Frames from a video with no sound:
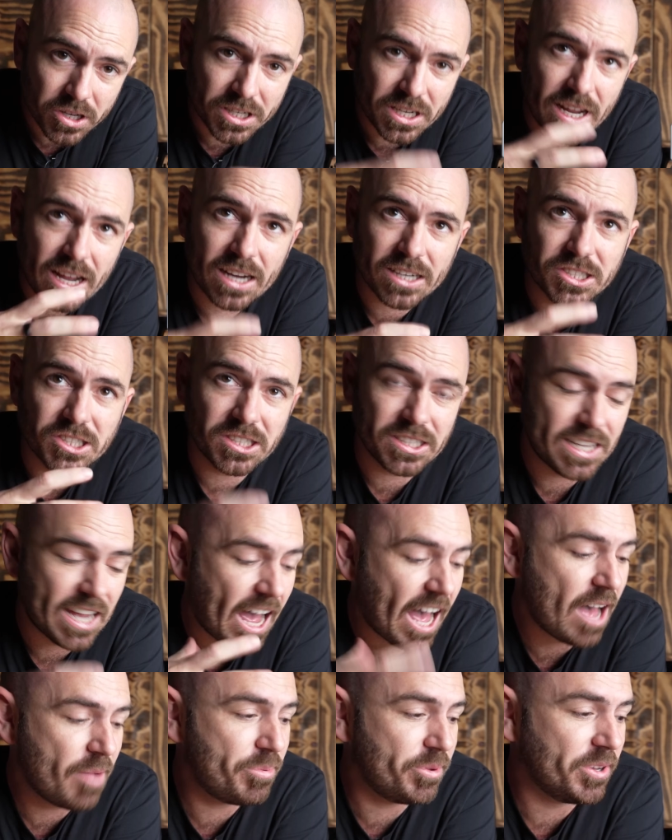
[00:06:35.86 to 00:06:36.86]
can actually
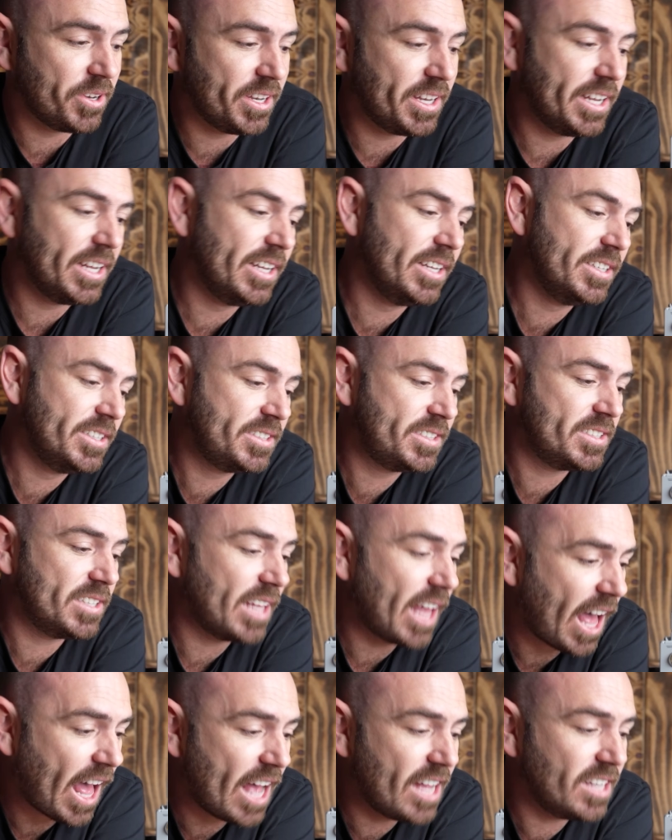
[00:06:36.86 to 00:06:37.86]
happen is
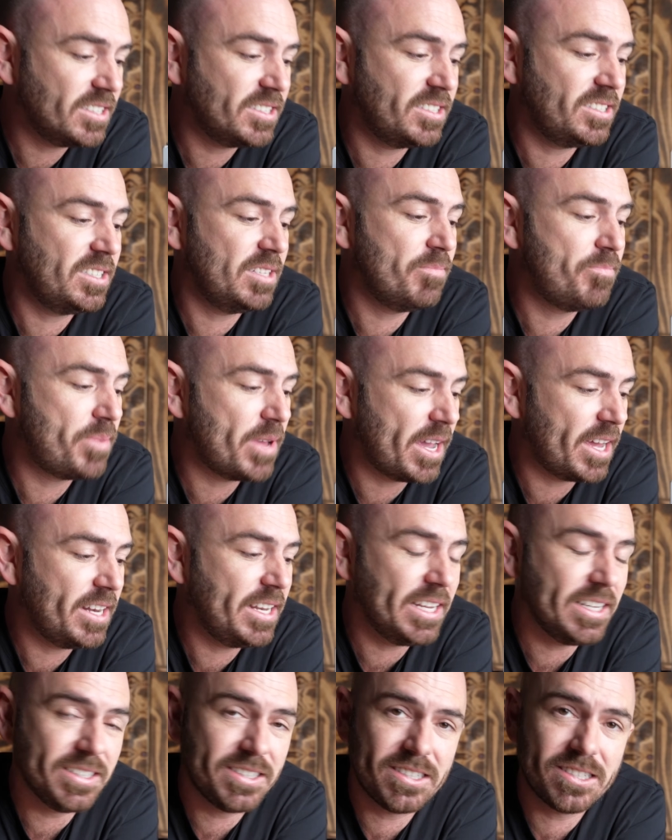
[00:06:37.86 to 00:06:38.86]
as the bed
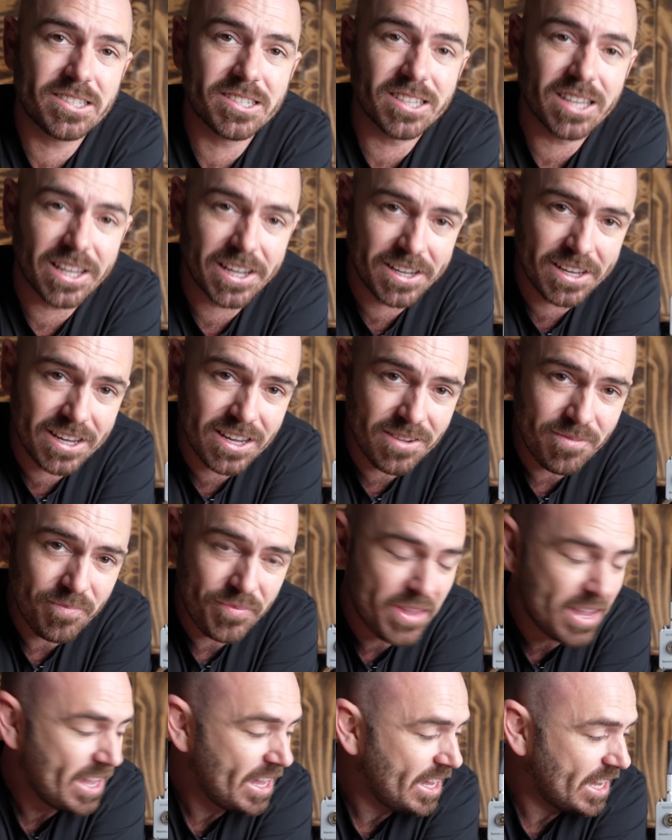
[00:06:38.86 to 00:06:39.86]
is slinging,
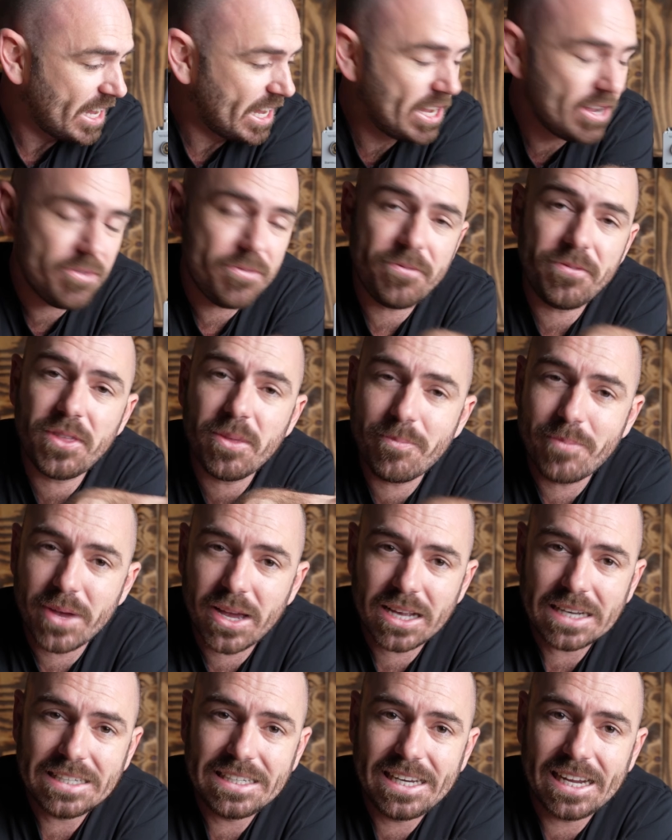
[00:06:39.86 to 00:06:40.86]
if the
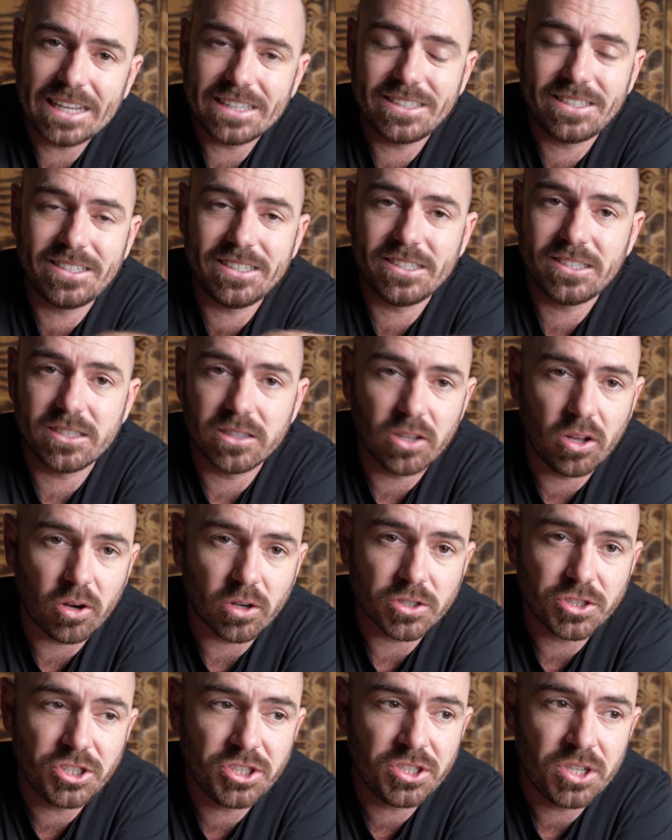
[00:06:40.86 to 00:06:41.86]
bed gets
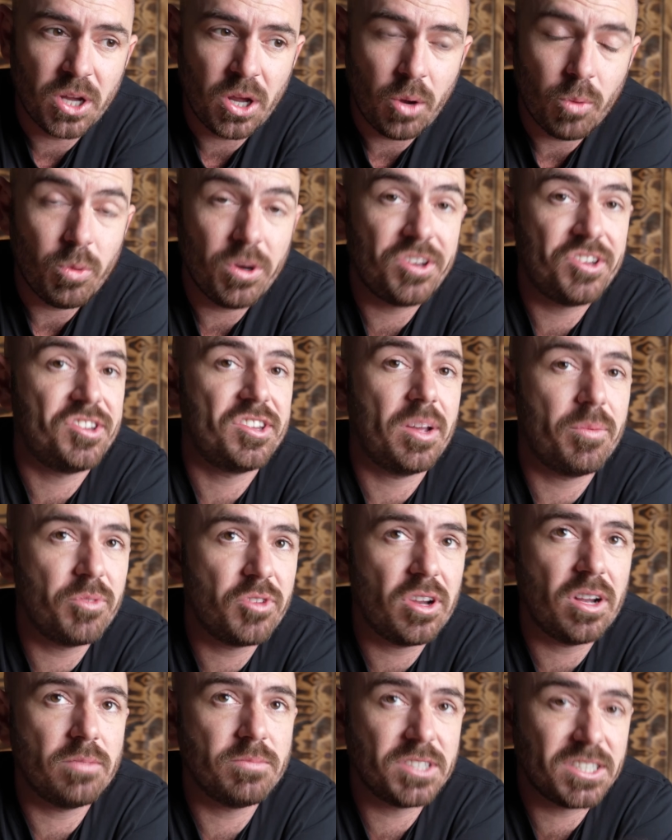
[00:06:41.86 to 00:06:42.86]
dislodged, which
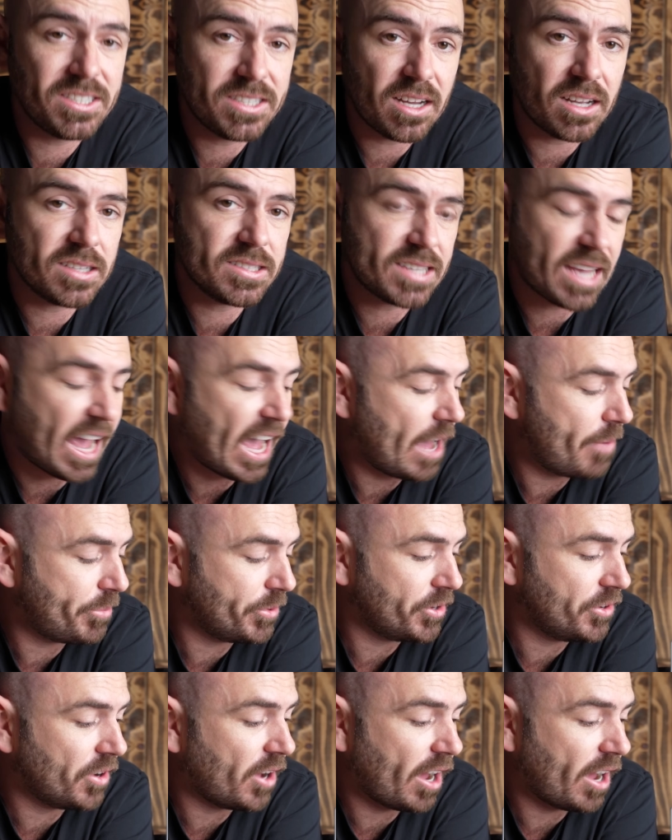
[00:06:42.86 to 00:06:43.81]
sometimes does happen.